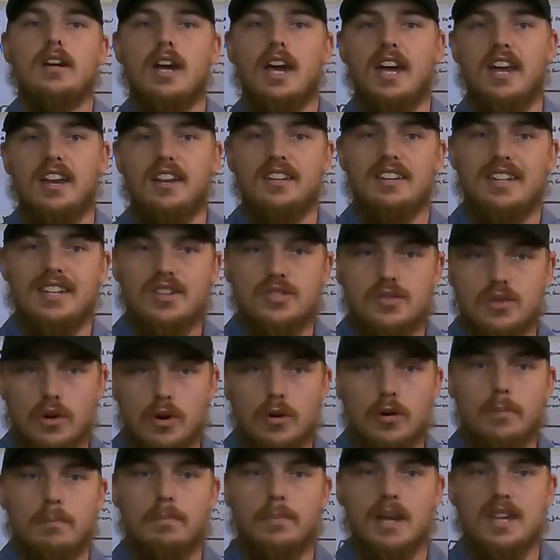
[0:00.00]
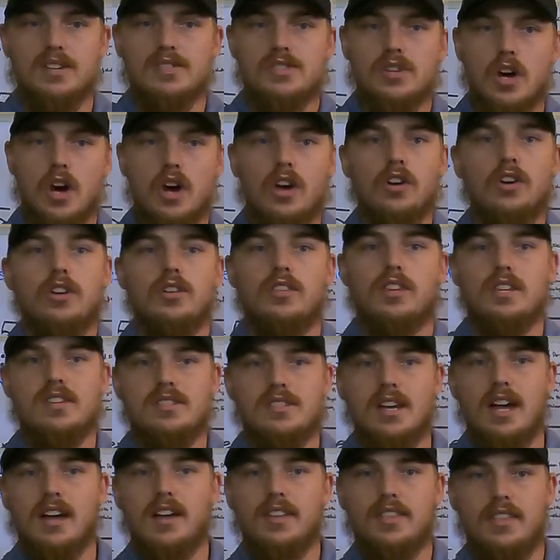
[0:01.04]
And these are based on
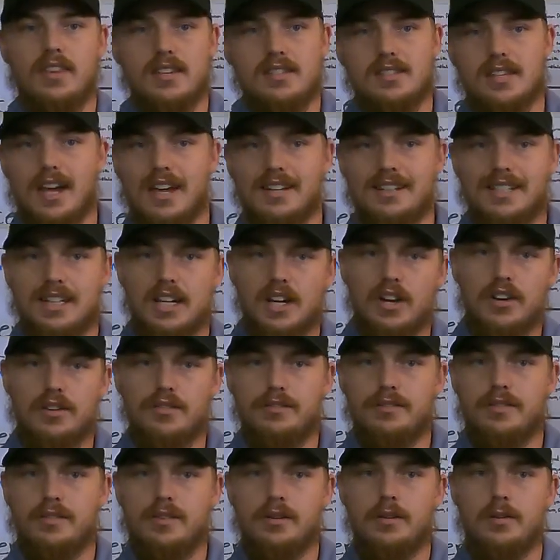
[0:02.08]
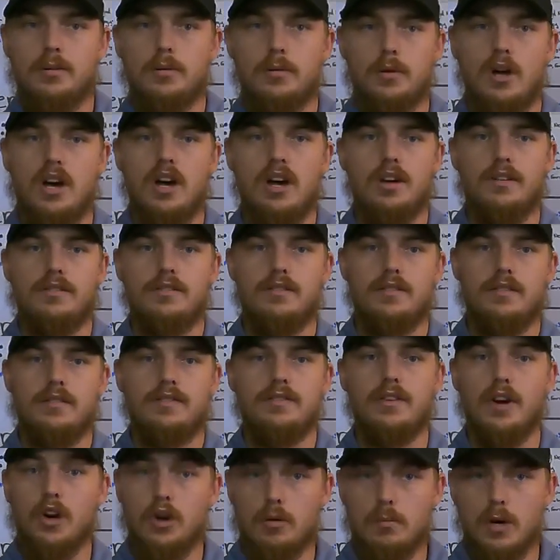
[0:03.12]
this idea of
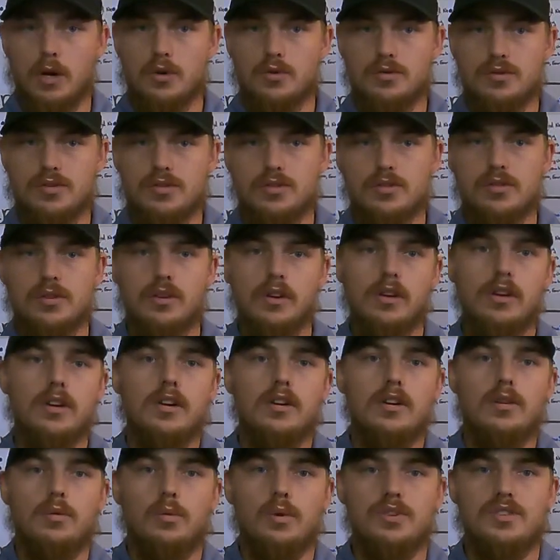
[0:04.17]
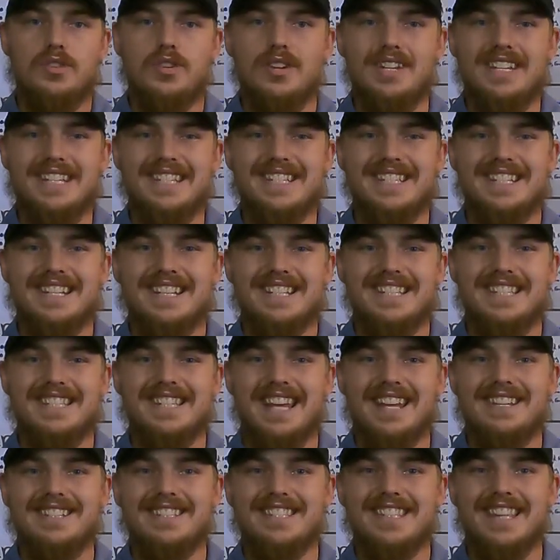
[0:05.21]
pheromones, which is
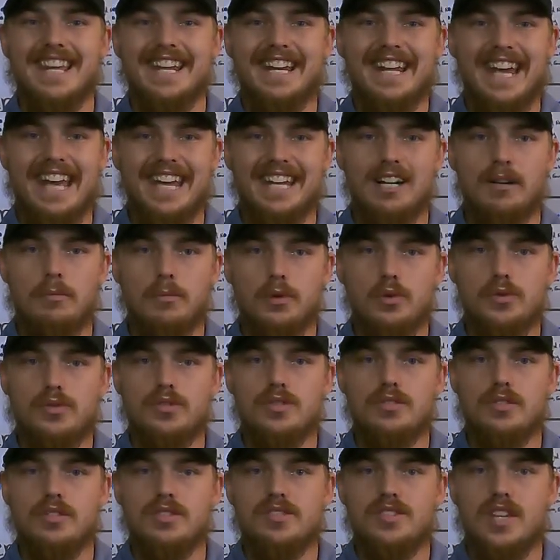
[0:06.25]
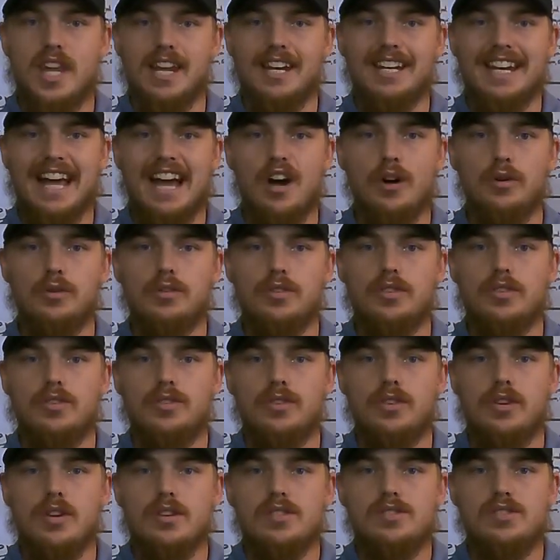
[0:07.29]
sense that animals send out
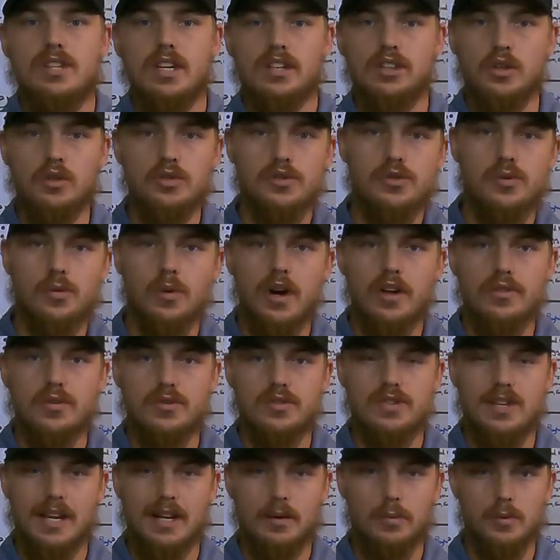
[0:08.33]
signals to other